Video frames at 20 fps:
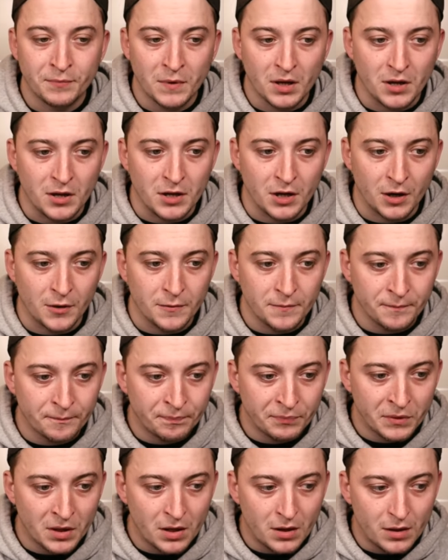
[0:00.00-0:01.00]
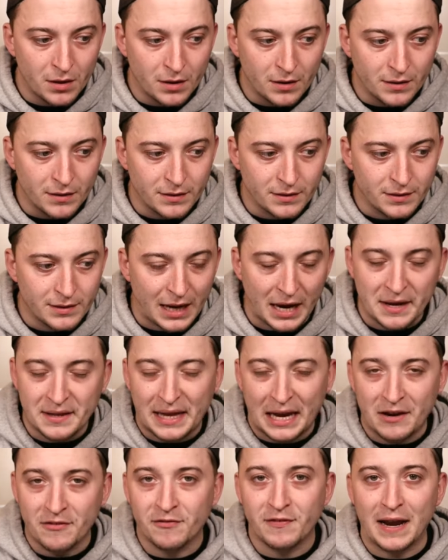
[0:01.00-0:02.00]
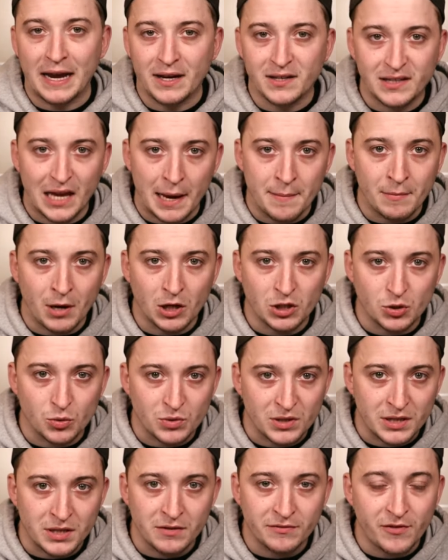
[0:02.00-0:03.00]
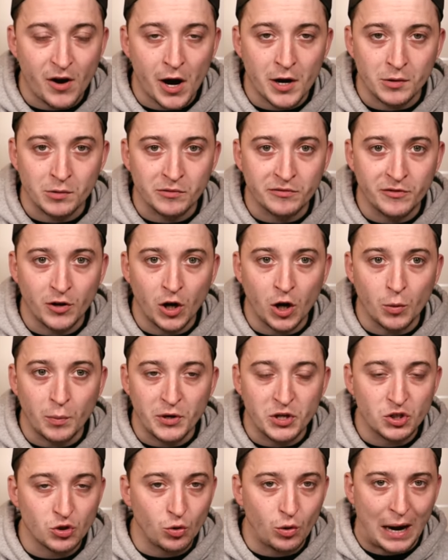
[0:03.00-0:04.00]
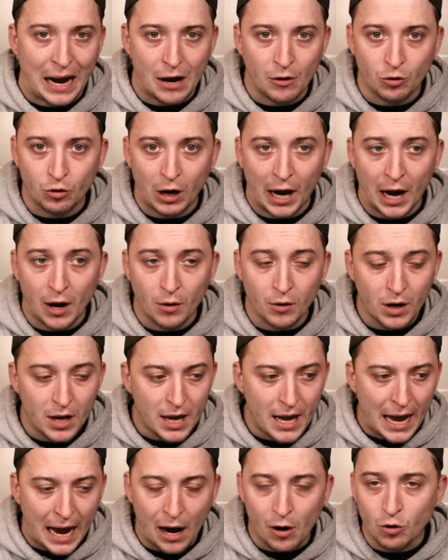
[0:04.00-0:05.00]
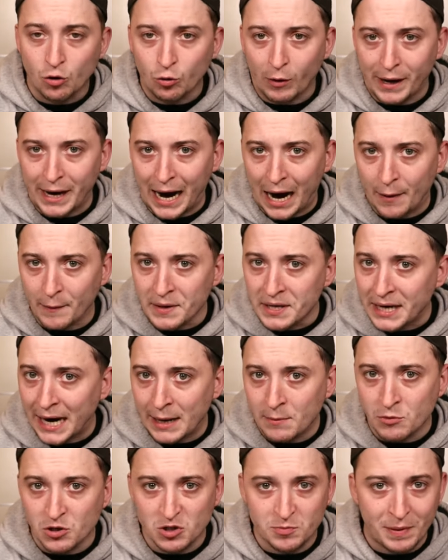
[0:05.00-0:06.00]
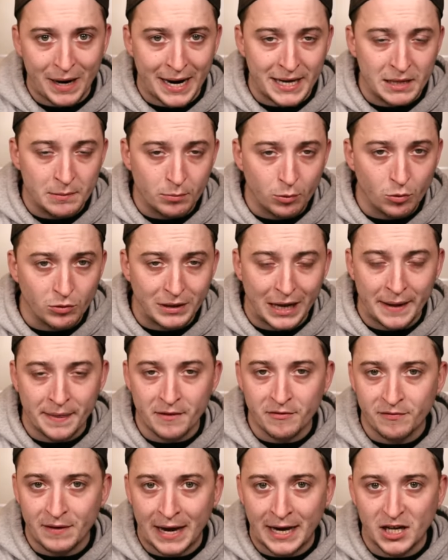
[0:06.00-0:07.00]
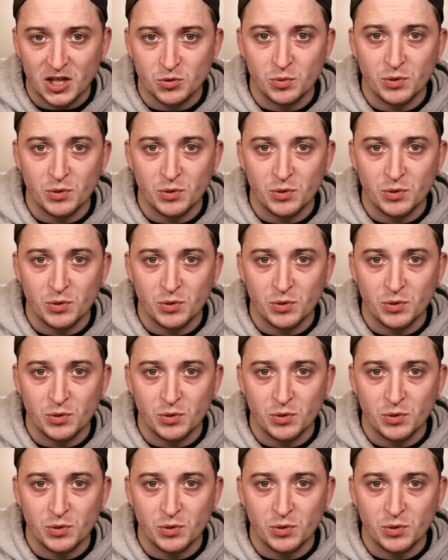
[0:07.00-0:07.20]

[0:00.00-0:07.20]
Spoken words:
you know, they flexed their muscles in the final third. We saw how great Harry Kane was playing the ball down the flanks.